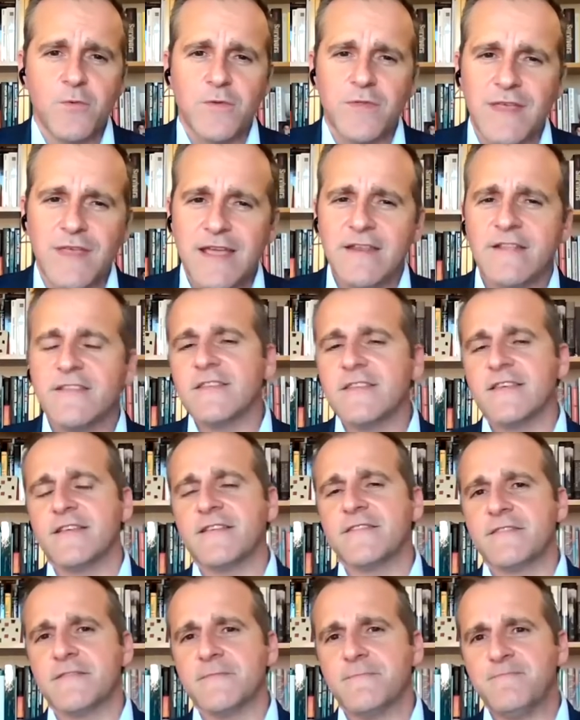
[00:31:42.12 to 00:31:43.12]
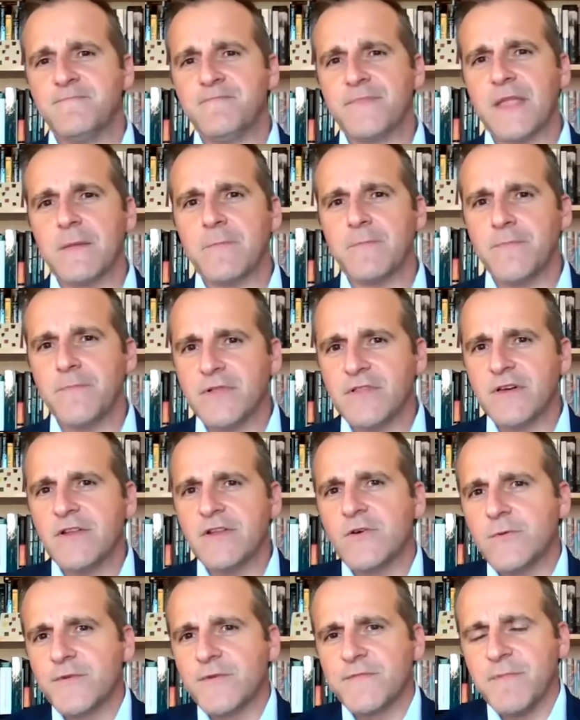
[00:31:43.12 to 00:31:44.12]
Related to this,
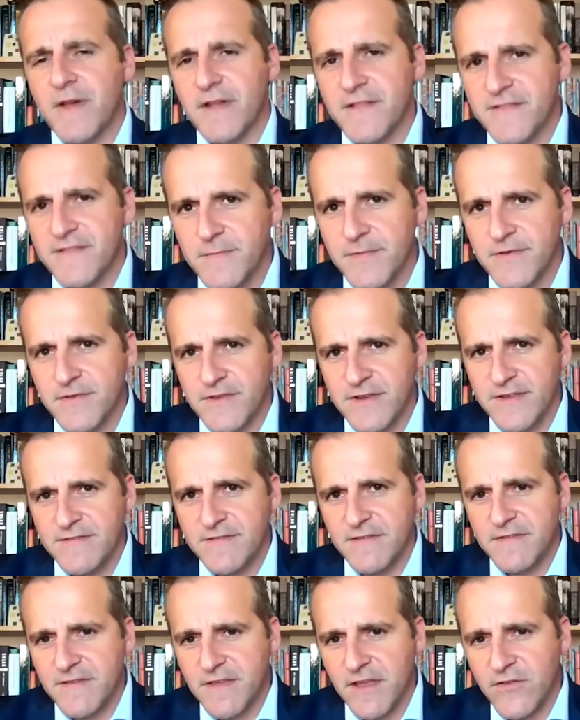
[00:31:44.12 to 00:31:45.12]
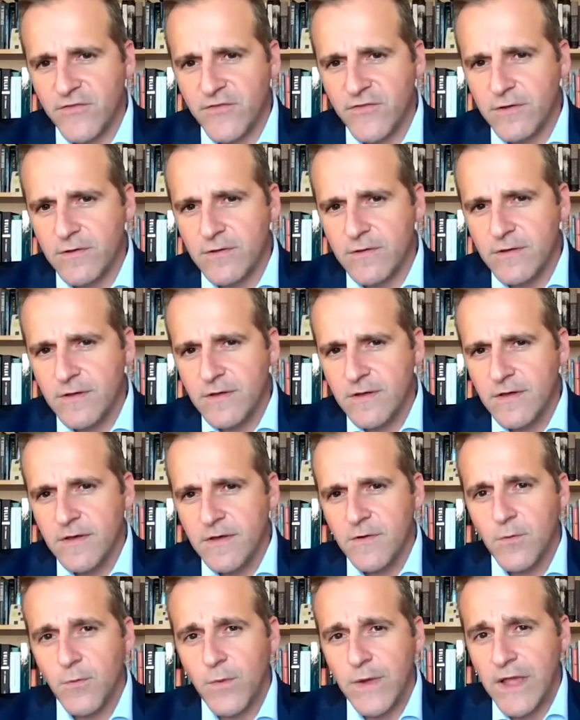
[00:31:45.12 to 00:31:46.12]
political responsibility is essential.
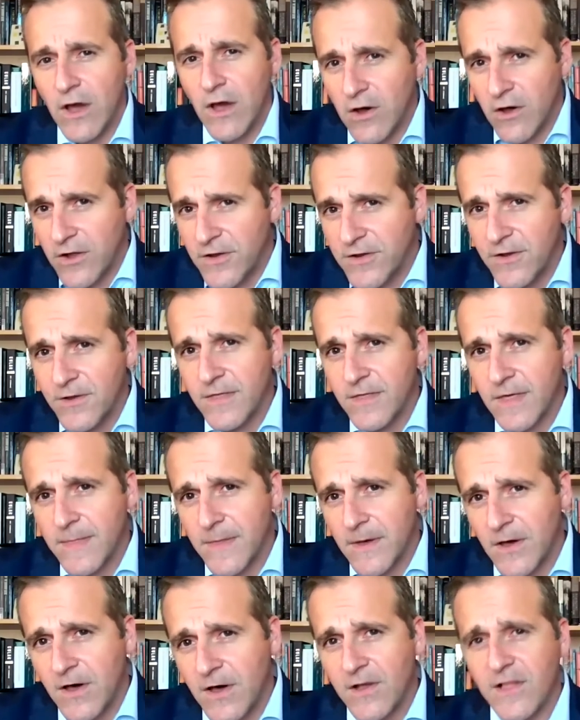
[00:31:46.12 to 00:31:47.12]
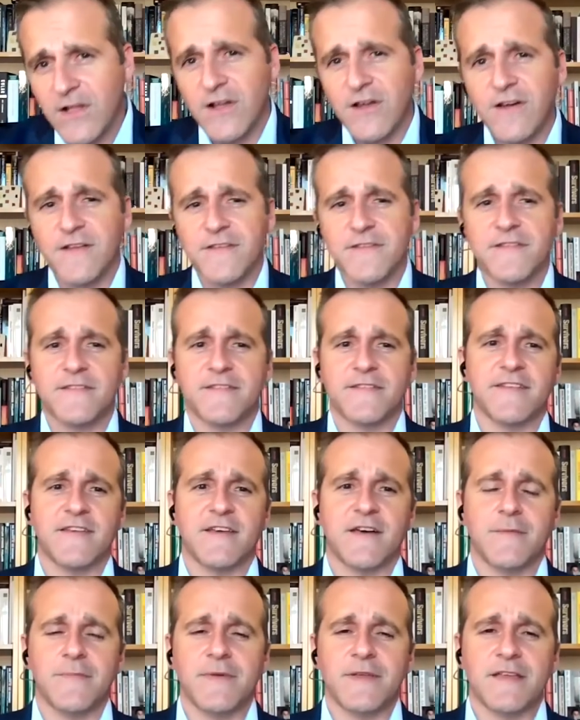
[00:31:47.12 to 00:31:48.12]
We all know that the Holocaust is a
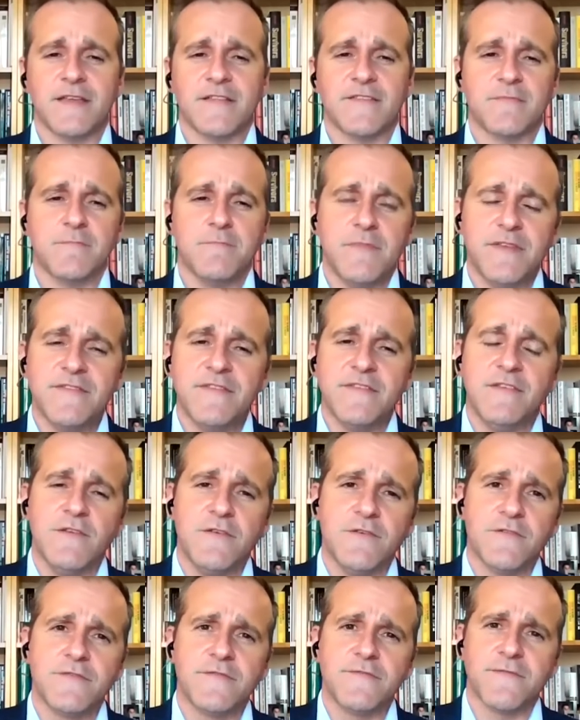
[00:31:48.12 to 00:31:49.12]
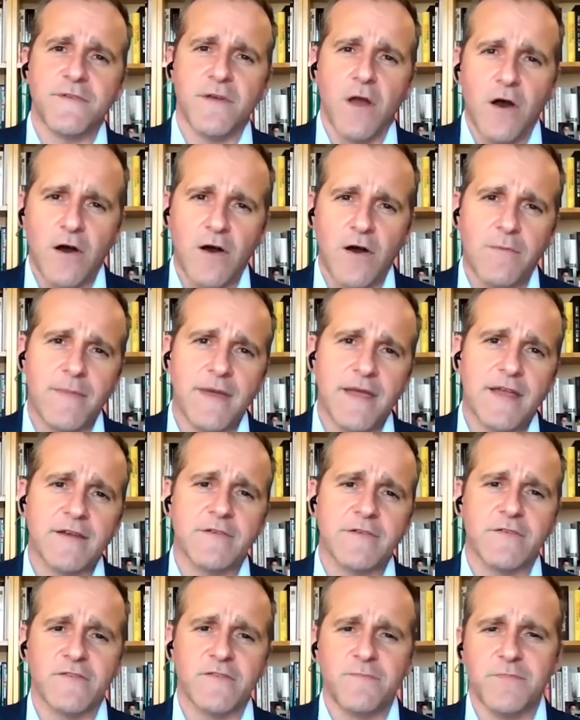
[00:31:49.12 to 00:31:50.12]
topic that's misused for all
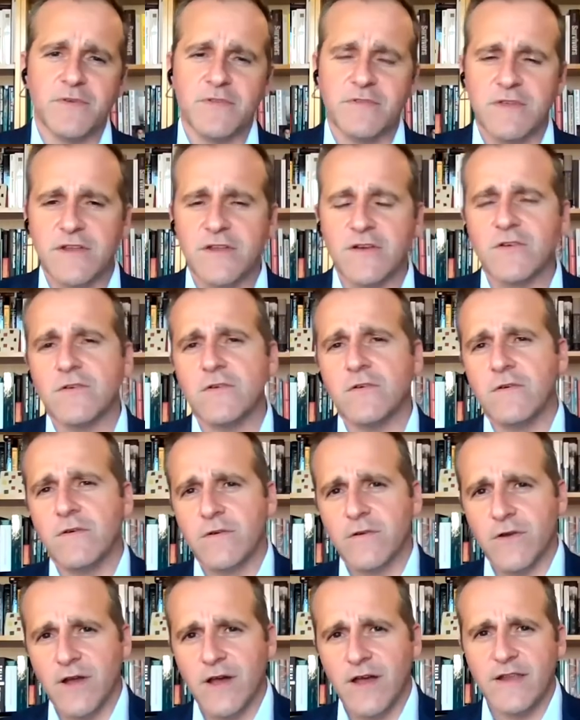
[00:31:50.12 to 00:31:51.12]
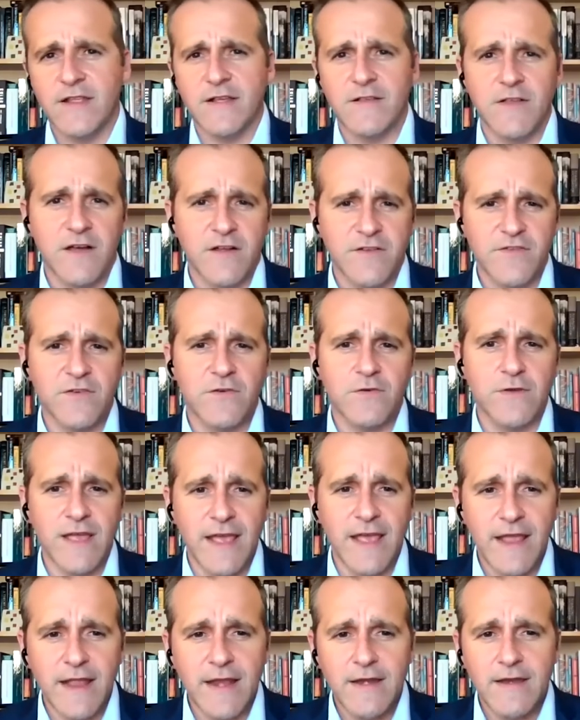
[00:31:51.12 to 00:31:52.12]
manner of political or ideological
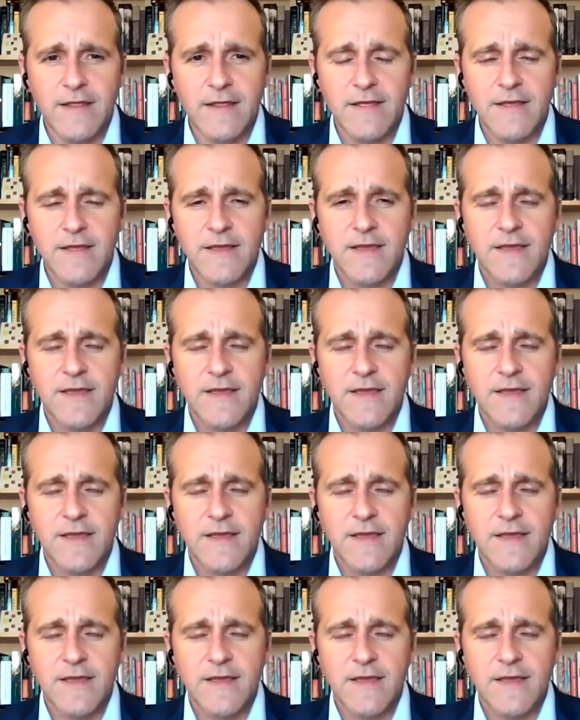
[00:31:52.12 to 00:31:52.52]
gain,